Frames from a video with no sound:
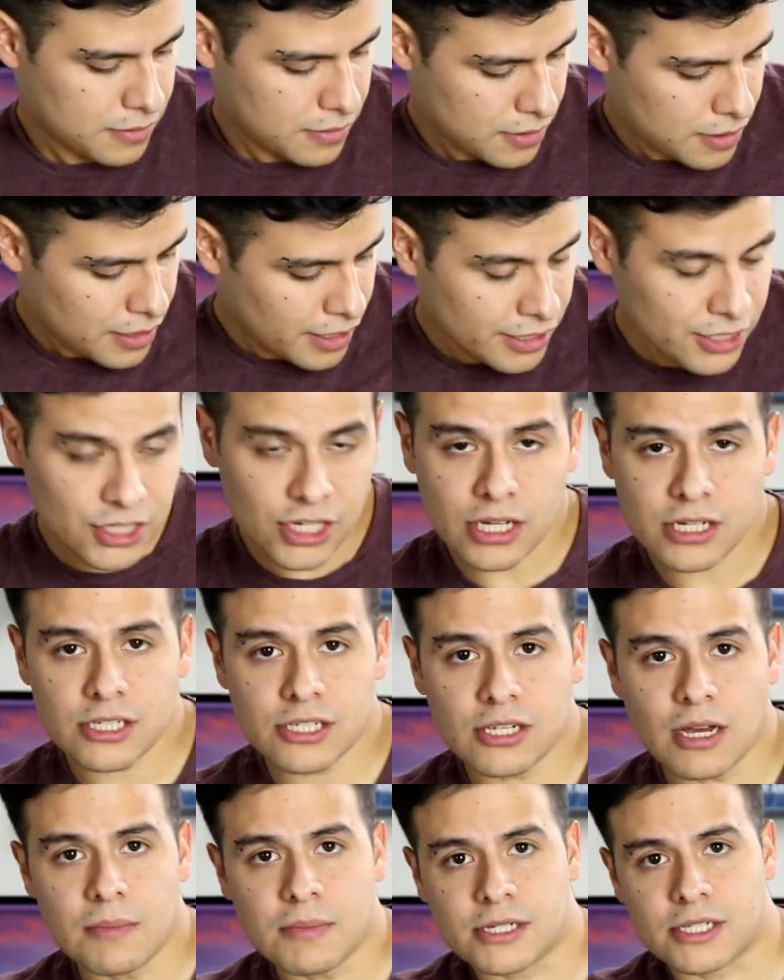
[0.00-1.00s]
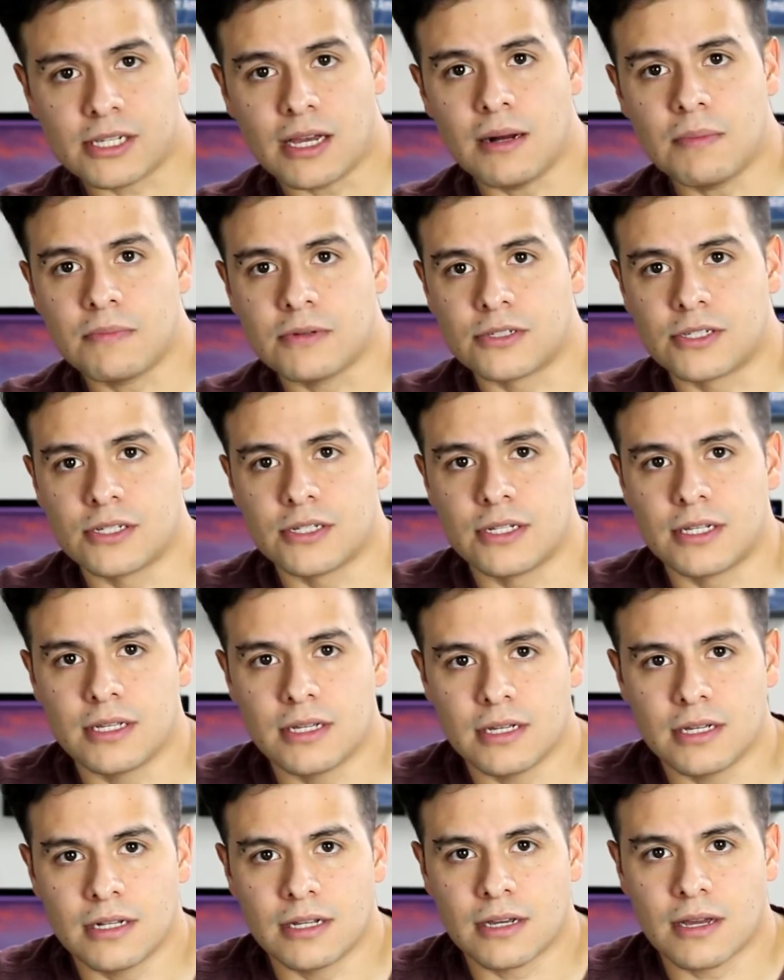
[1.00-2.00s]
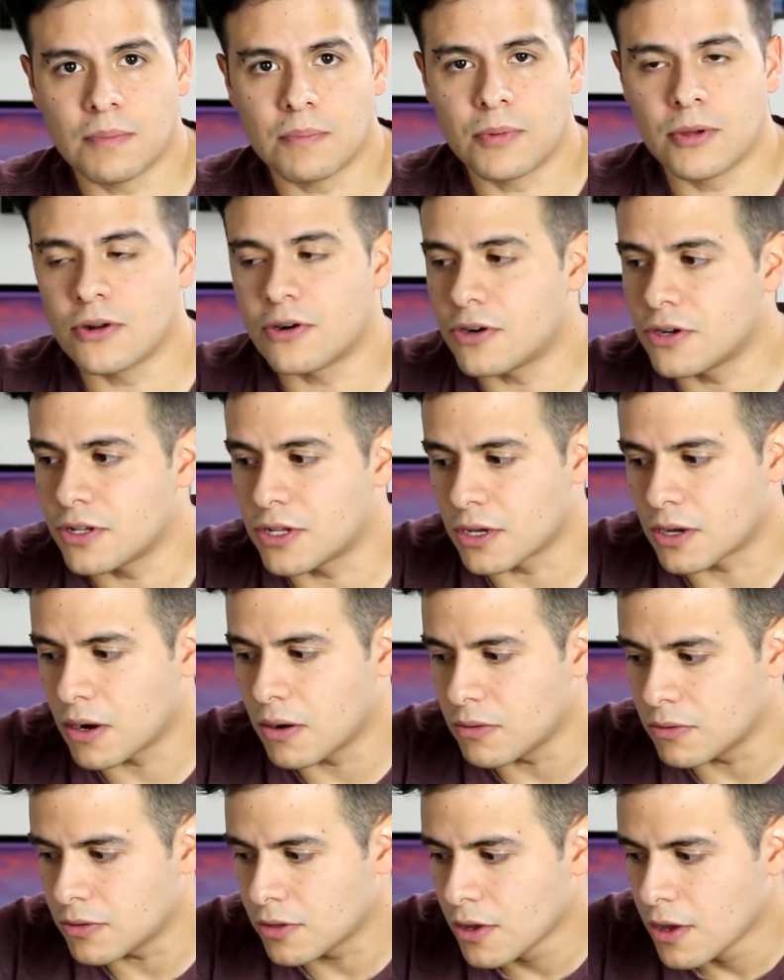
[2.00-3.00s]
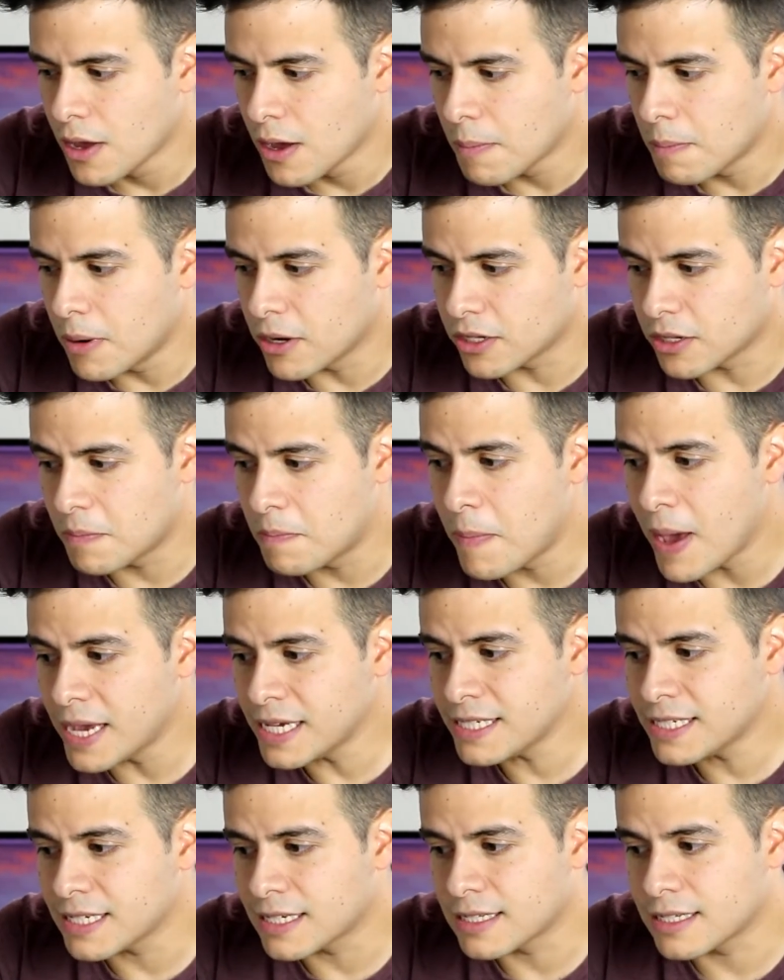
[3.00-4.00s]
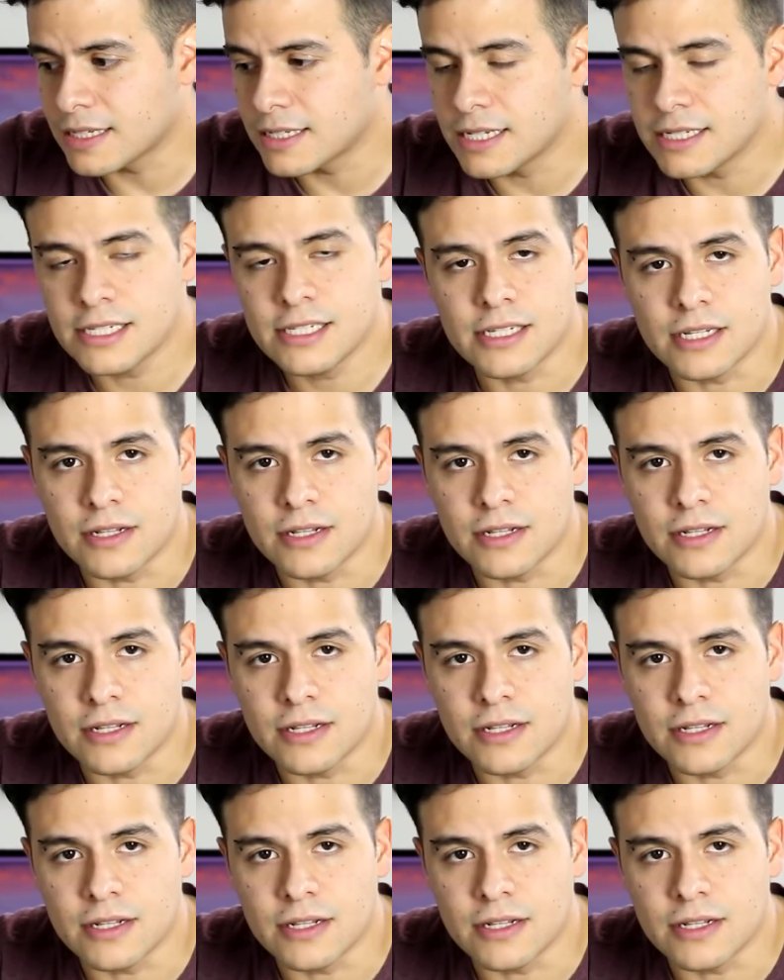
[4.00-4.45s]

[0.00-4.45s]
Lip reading: let's check some examples in the computer, in the code, but basically this is the